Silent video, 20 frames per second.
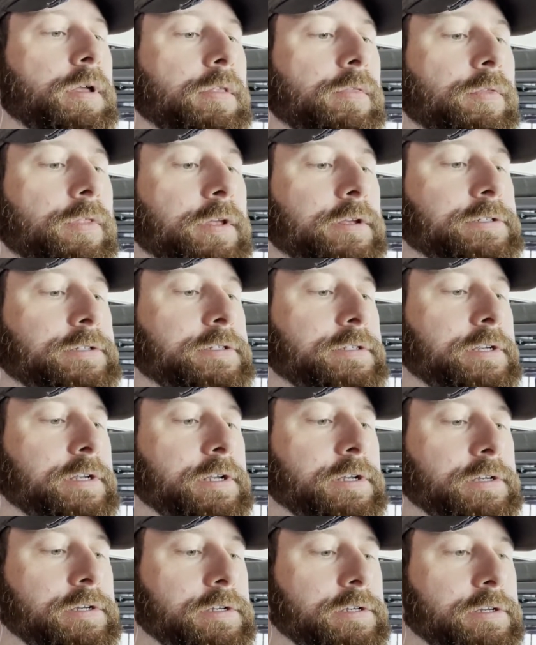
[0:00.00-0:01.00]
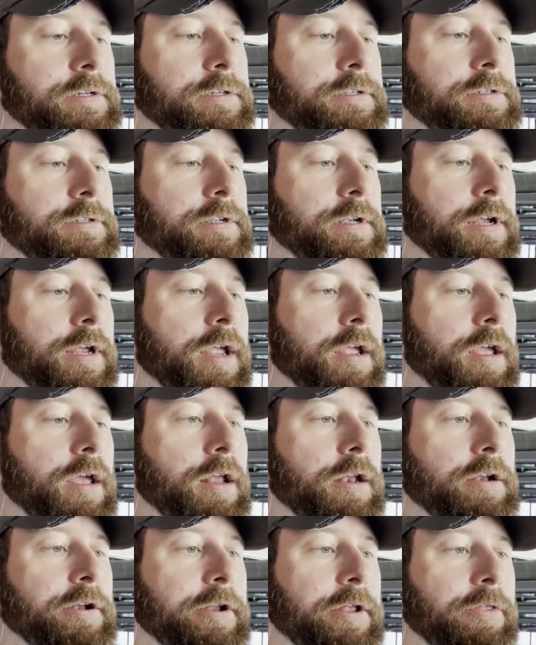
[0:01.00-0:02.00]
This is,
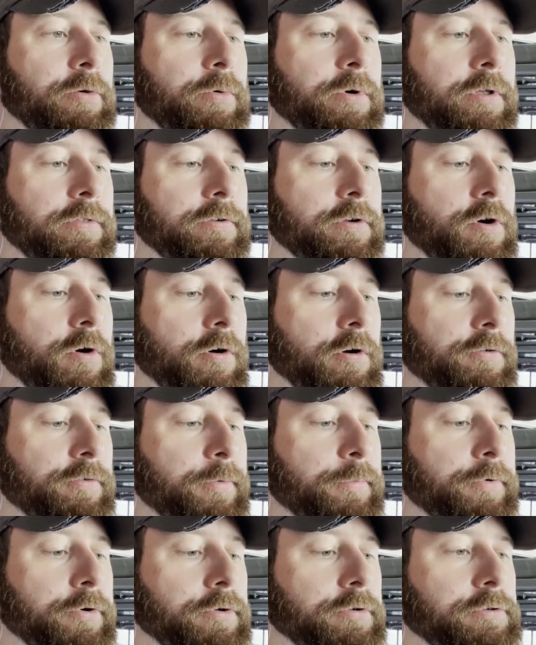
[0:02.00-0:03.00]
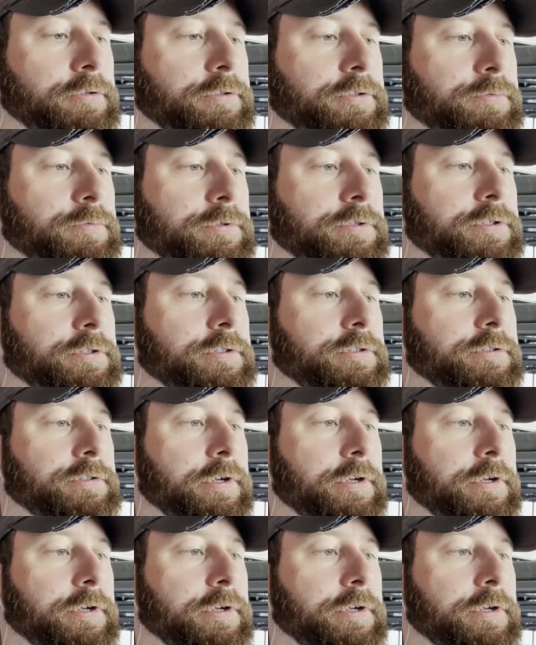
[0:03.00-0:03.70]
again, another one of the Carnival Brews, which is,